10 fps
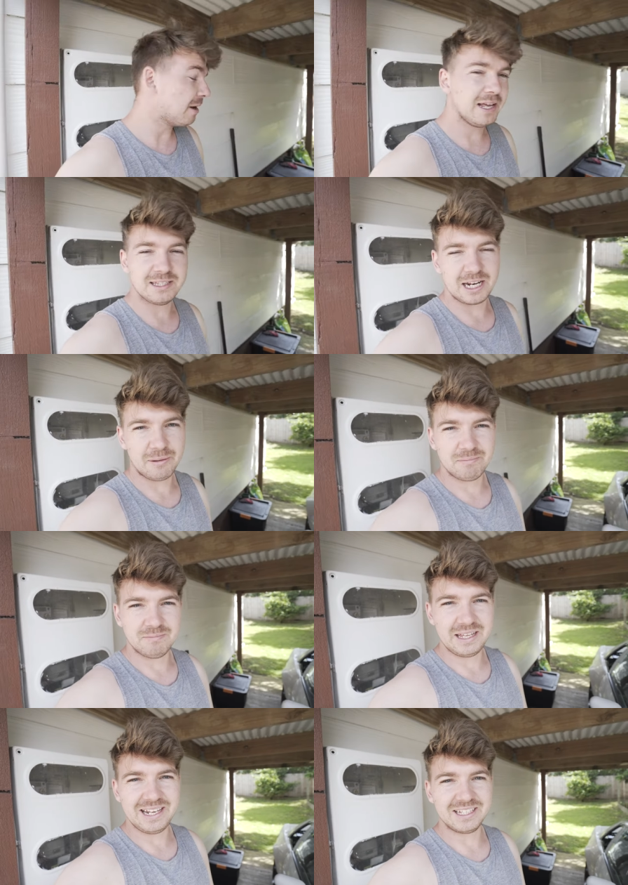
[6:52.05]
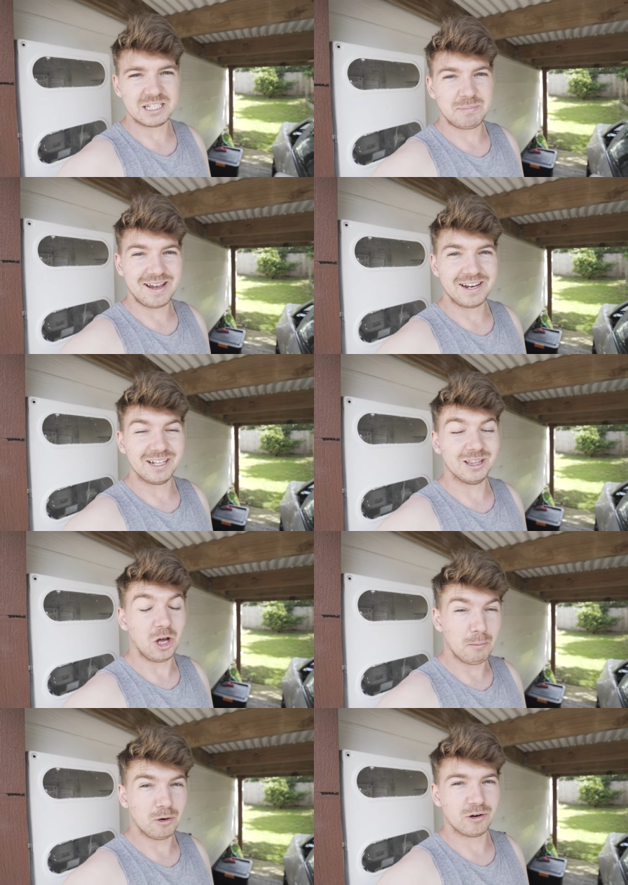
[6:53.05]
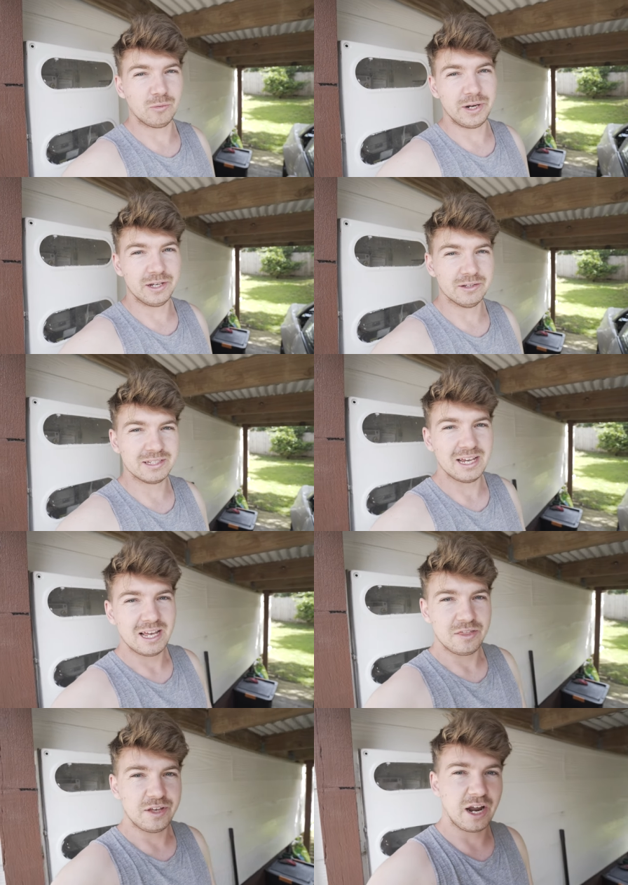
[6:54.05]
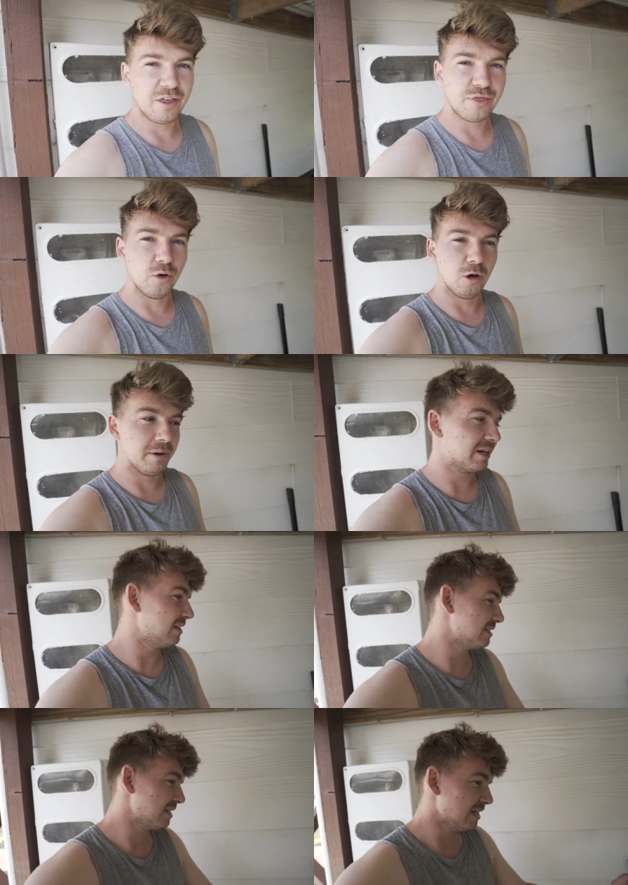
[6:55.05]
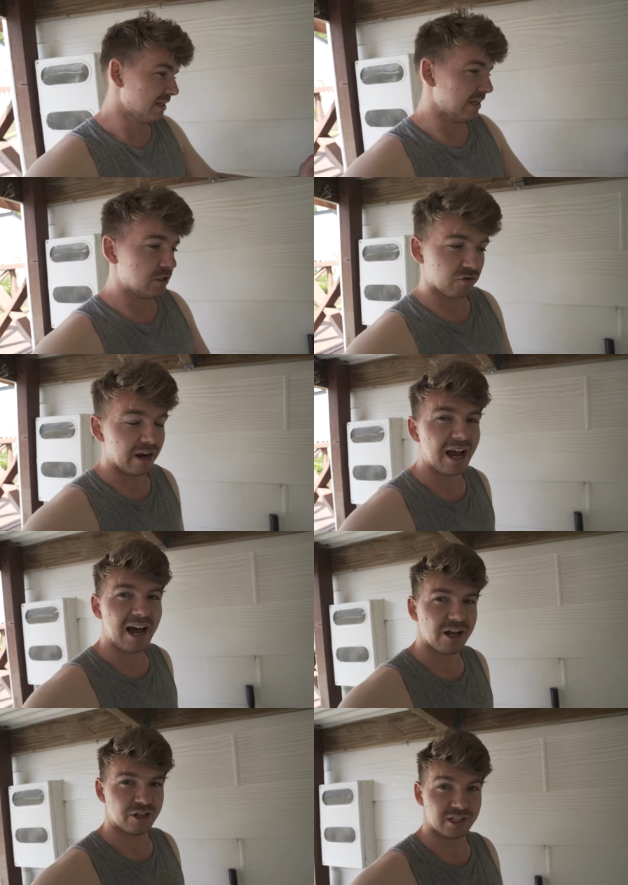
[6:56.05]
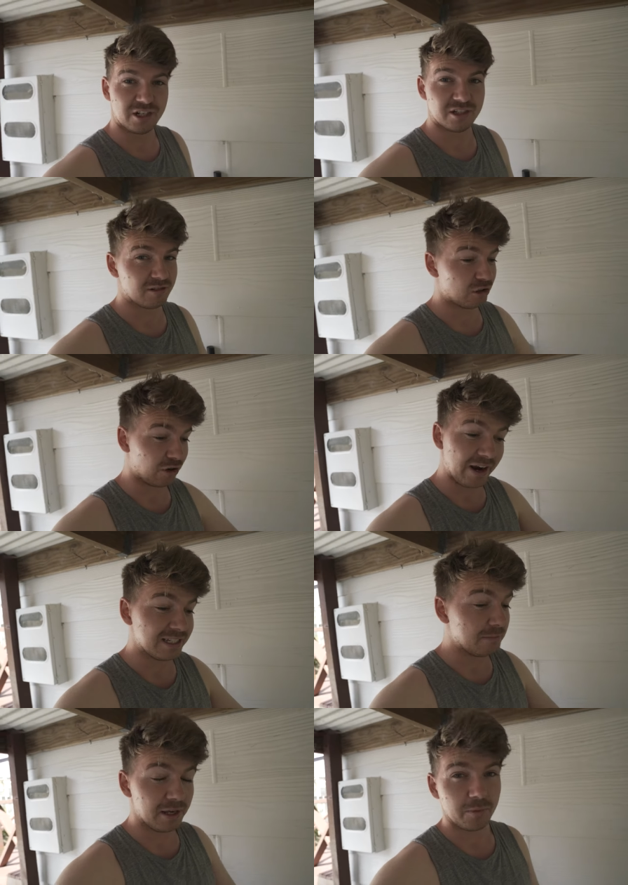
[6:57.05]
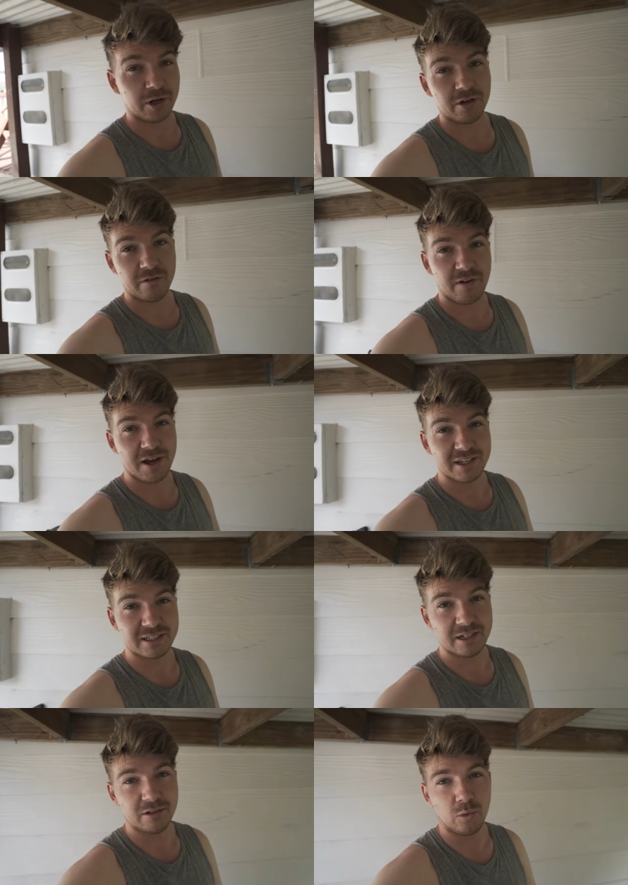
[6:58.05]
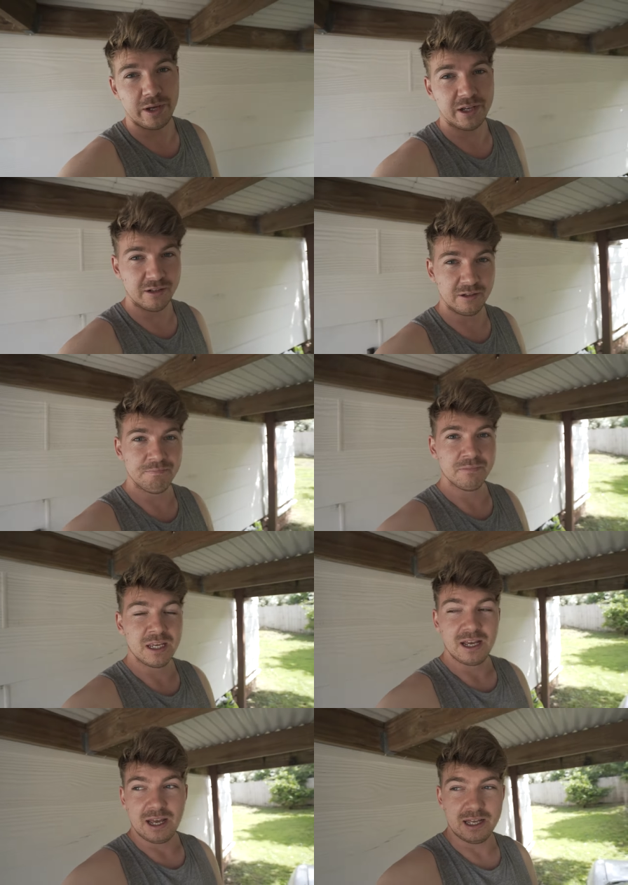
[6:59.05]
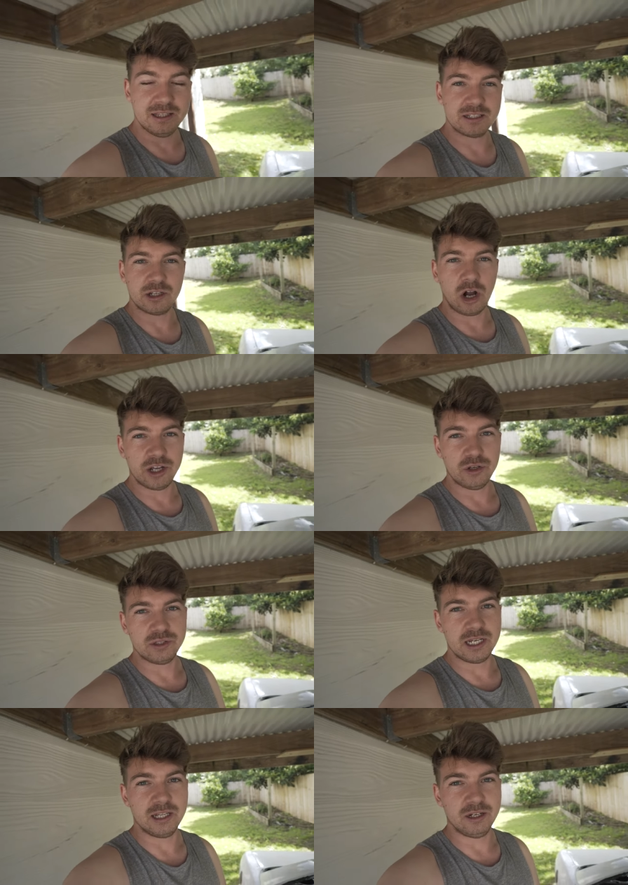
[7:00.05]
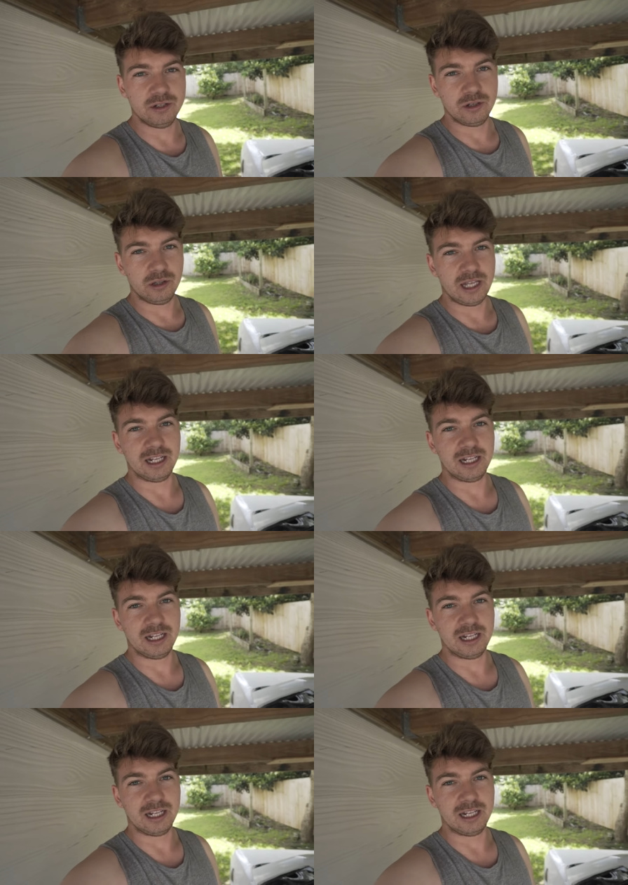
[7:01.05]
I ended up needing to spend a lot more on wheels than I thought because these rear arches are just crazy big. We couldn't find a single wheel in stock in New Zealand, let